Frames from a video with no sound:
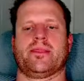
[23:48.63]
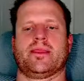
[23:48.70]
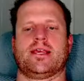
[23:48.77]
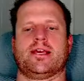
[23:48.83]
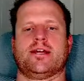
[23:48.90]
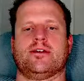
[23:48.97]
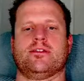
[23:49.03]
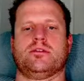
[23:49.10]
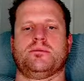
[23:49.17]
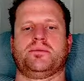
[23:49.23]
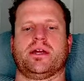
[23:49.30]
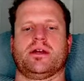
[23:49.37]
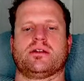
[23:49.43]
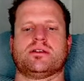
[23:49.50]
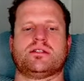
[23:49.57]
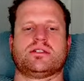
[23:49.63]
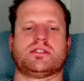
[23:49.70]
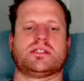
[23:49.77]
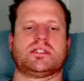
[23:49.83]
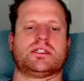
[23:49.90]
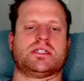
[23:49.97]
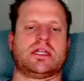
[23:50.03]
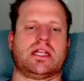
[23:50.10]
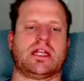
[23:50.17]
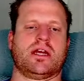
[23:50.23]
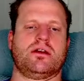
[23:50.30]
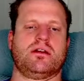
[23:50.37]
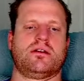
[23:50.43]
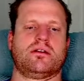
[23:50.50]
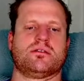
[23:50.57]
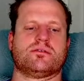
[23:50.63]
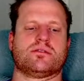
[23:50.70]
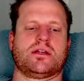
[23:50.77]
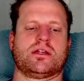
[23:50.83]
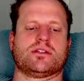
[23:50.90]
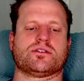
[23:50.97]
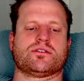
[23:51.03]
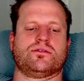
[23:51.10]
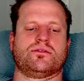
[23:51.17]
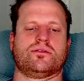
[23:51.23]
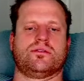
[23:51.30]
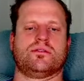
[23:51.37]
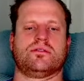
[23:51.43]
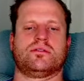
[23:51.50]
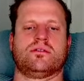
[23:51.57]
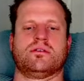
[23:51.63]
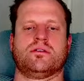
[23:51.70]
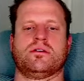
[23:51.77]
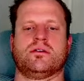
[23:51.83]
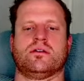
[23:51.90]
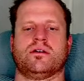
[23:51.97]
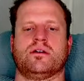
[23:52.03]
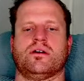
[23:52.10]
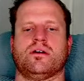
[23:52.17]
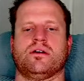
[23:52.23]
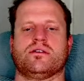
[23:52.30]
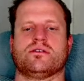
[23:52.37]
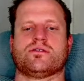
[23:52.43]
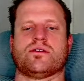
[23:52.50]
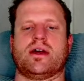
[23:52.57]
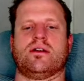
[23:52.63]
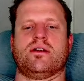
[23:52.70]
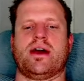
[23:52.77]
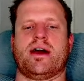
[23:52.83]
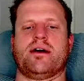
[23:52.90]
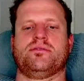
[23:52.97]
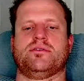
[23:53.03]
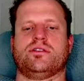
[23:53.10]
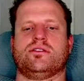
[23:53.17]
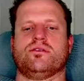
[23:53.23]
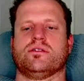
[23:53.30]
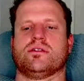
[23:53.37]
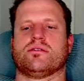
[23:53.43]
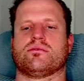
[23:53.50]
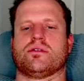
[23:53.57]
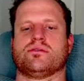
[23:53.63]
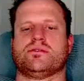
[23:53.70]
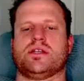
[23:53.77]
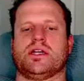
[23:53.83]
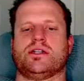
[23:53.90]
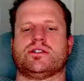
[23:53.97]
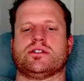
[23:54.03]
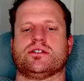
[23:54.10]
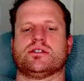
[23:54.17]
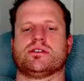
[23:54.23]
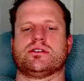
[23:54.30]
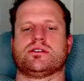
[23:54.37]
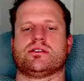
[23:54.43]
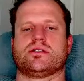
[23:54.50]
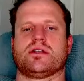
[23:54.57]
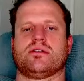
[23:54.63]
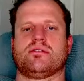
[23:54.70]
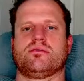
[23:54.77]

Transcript: the player is sitting, so that's cool. So I don't have to do the rotations and stuff.